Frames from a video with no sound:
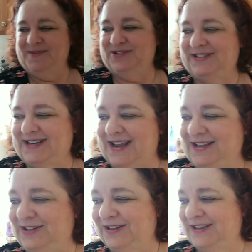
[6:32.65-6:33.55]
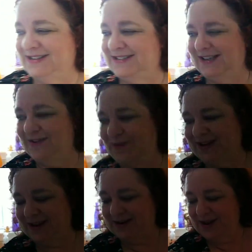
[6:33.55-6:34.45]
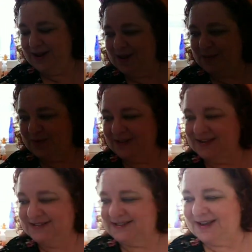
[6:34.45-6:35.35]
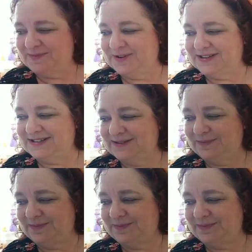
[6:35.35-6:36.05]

just take a look and see if we can bring this up because